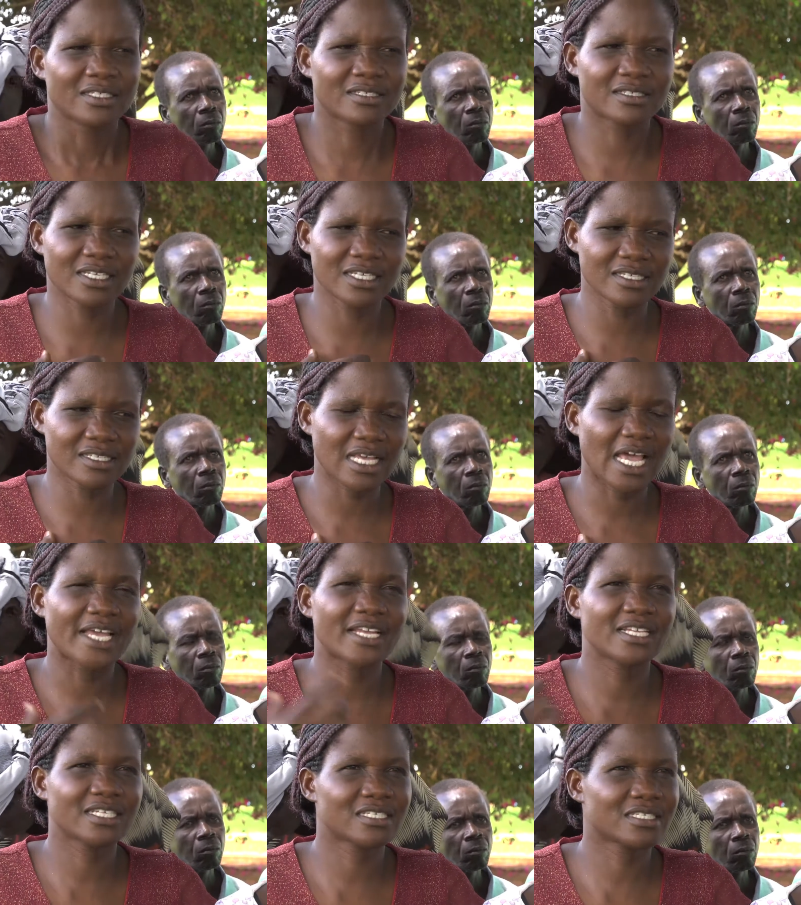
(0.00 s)
Speaker 1: Since I
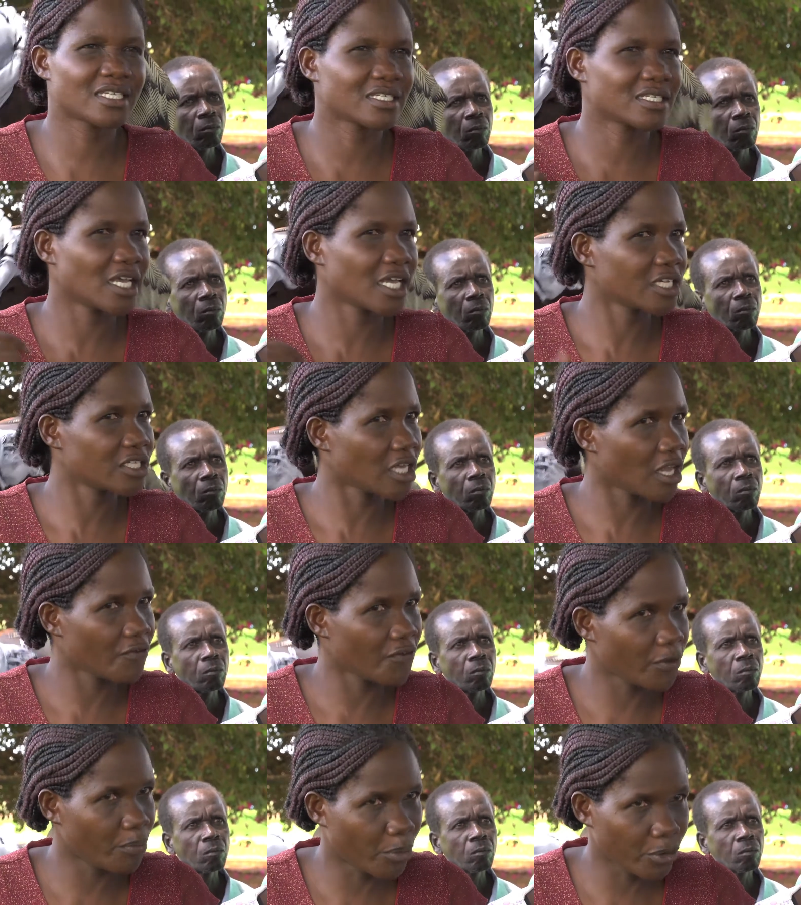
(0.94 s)
tested
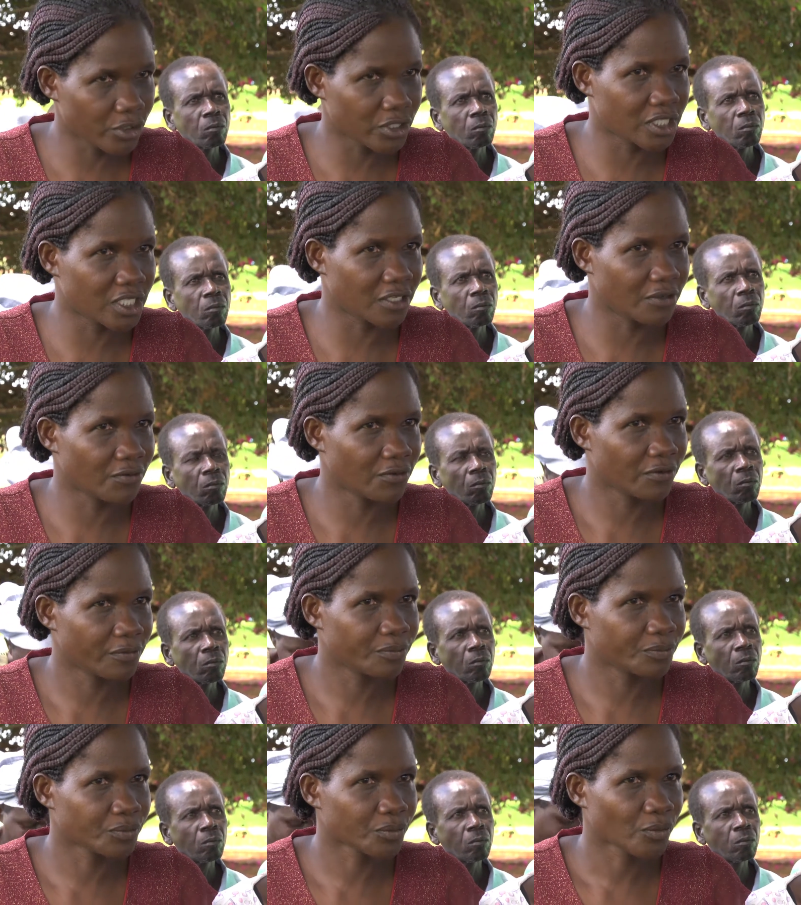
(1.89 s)
HIV positive
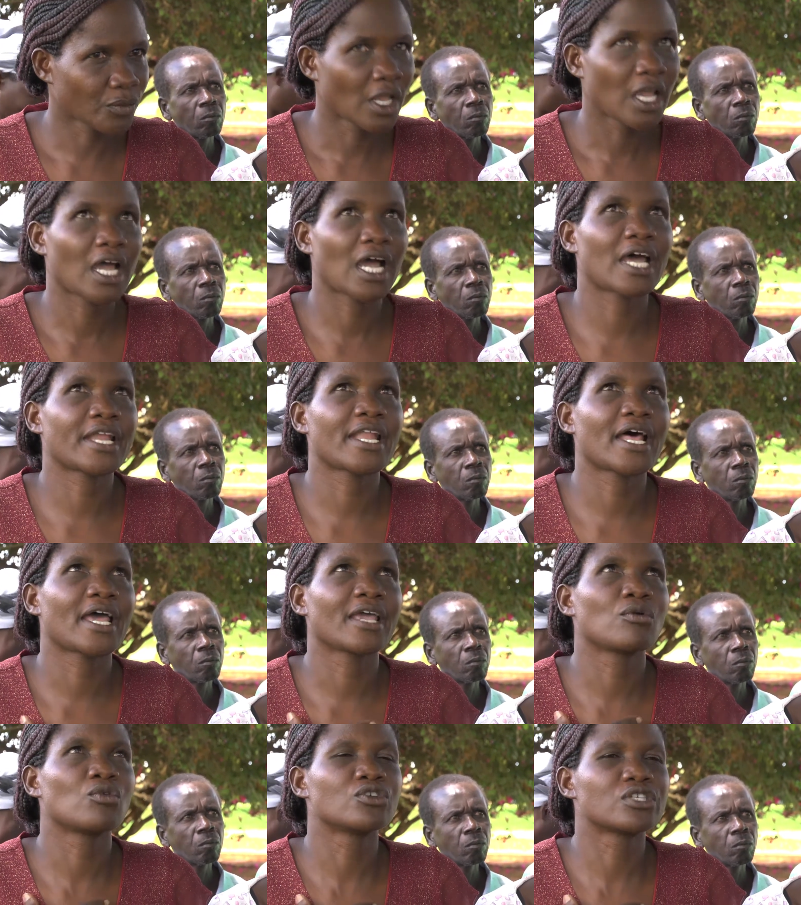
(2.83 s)
and
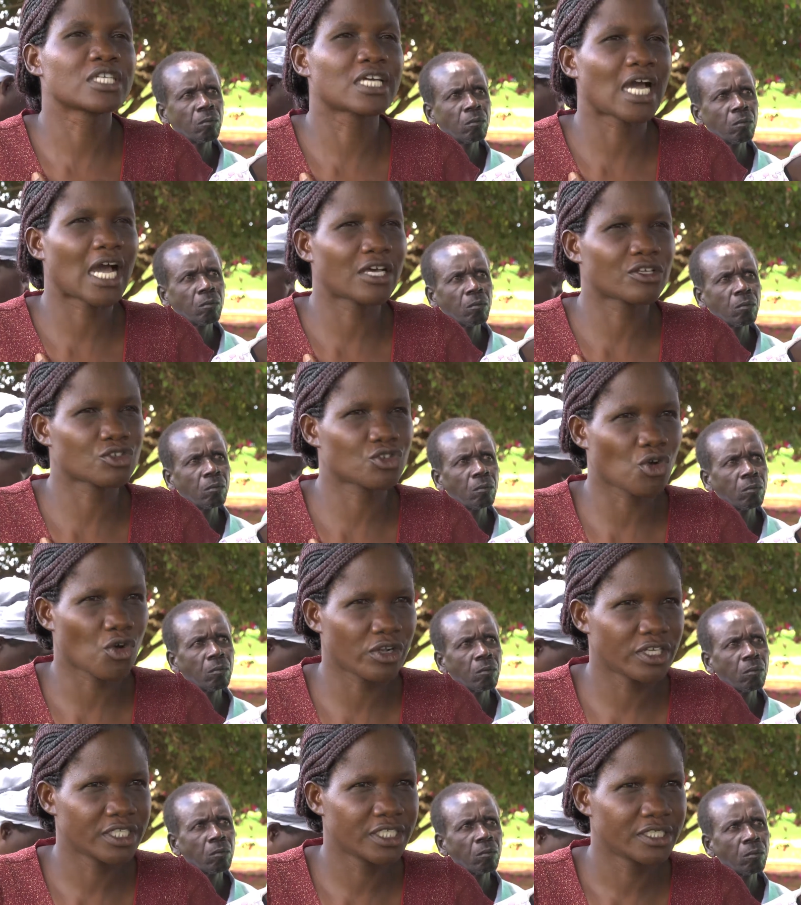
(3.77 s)
I was
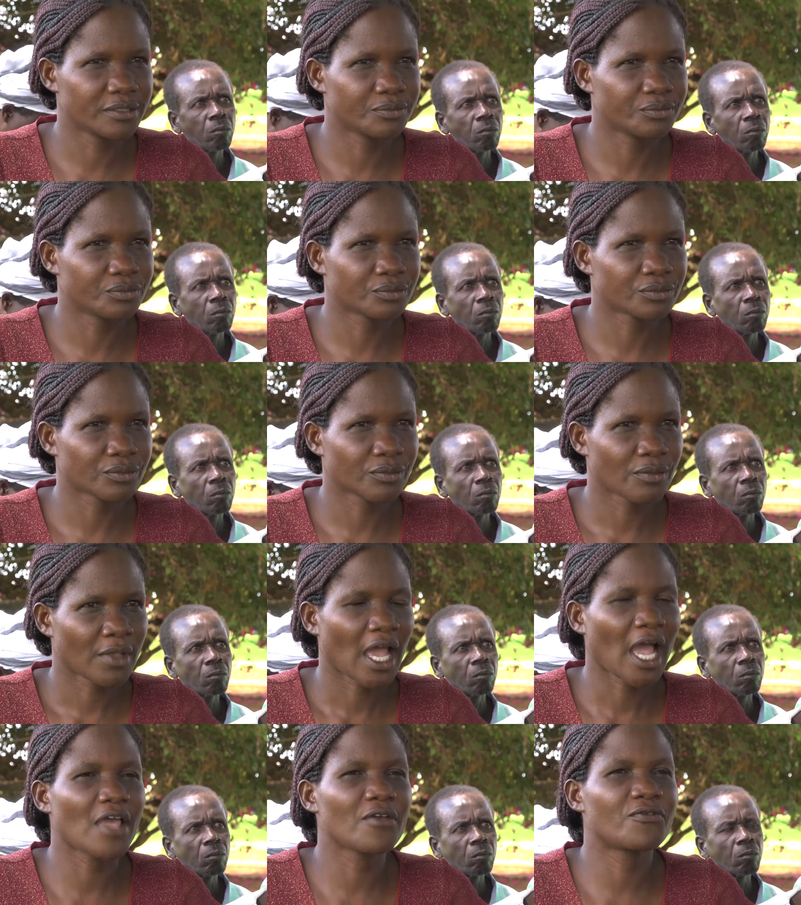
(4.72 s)
cancelled,
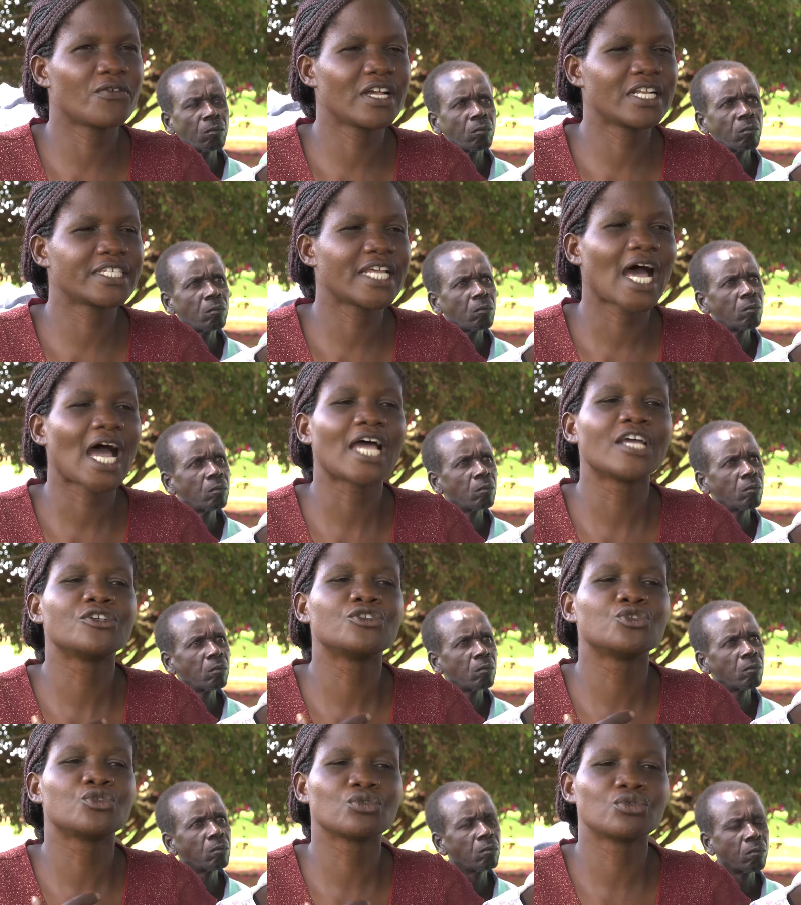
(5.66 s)
I felt I
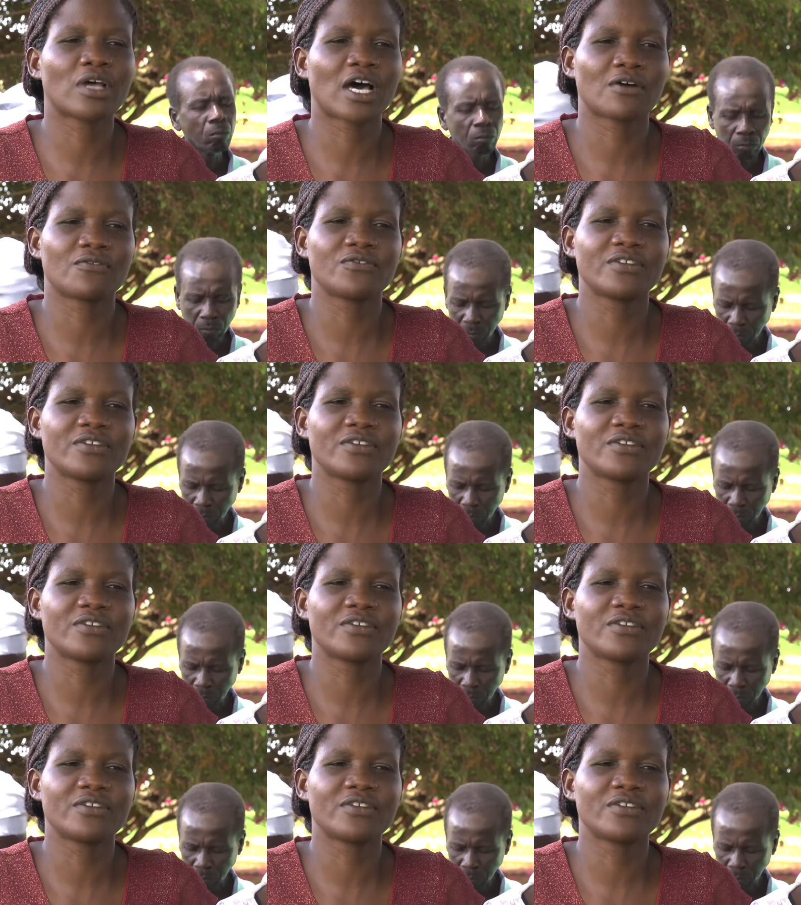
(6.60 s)
should have